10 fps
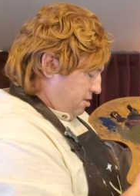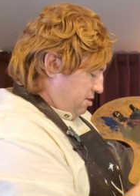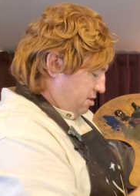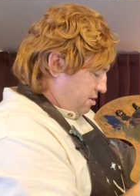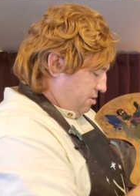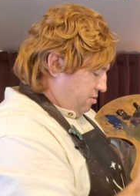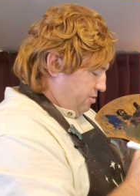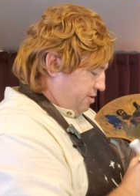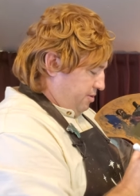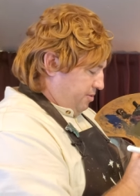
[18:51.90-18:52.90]

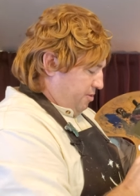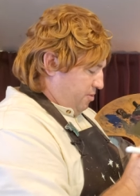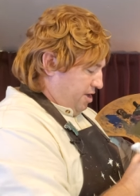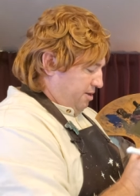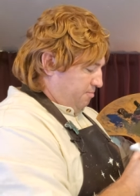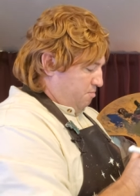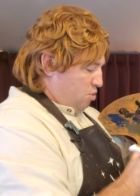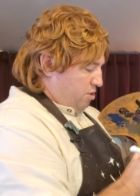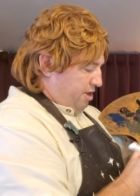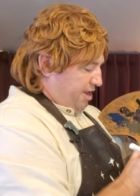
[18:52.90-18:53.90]
oh, we want a
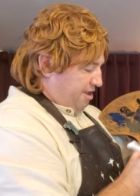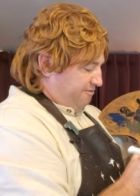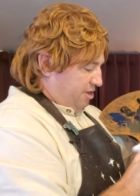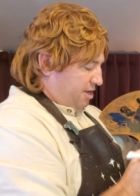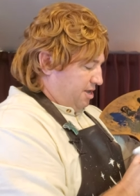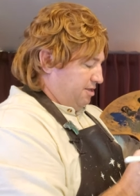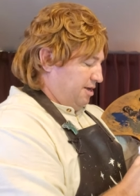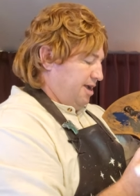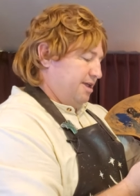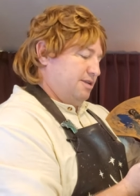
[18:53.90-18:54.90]
more even color.
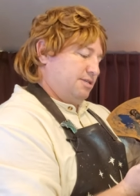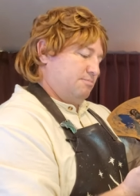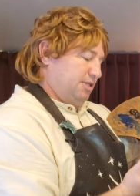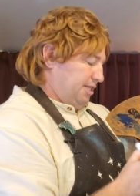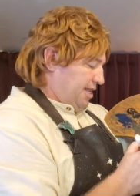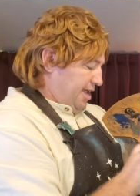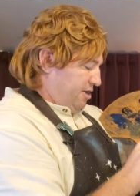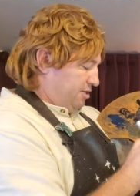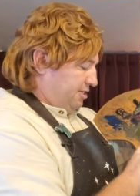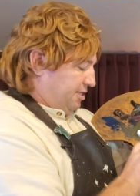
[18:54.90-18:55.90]
I had some
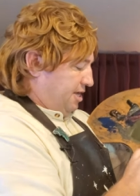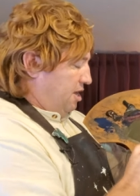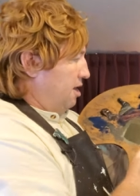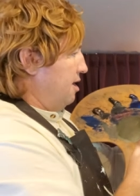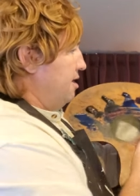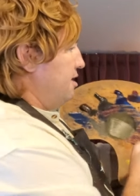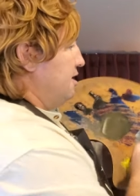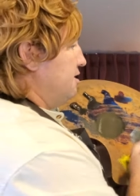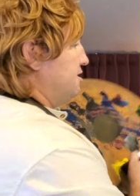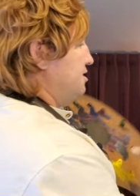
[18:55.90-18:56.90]
layers in there.
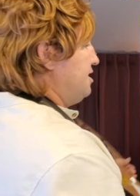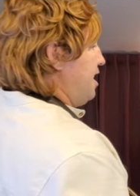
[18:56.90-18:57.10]
Just